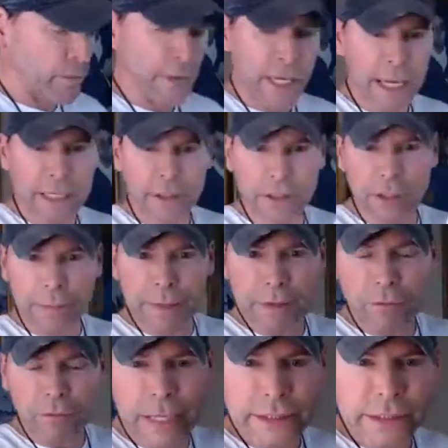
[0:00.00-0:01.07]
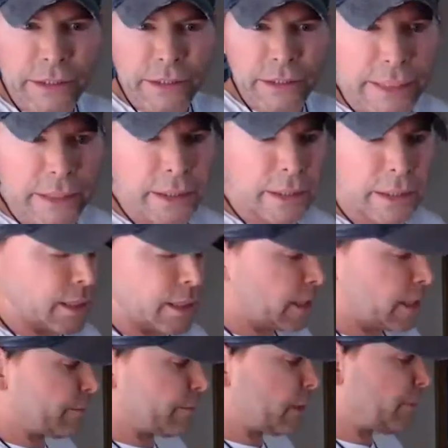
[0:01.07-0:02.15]
Add a little bit of white to it. And
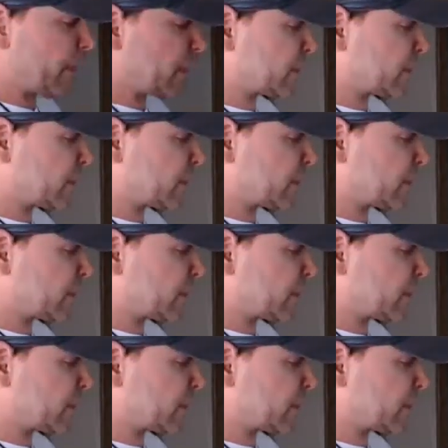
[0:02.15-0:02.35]
I'm going to mix